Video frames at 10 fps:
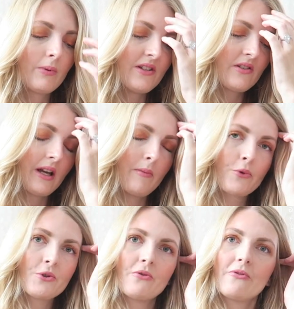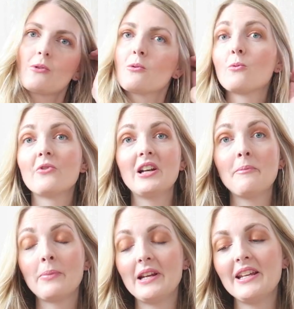which I'm also really
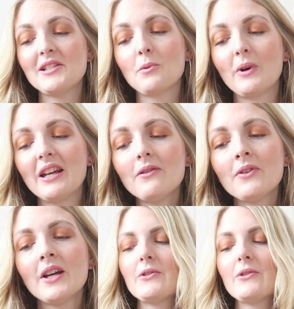pleased with.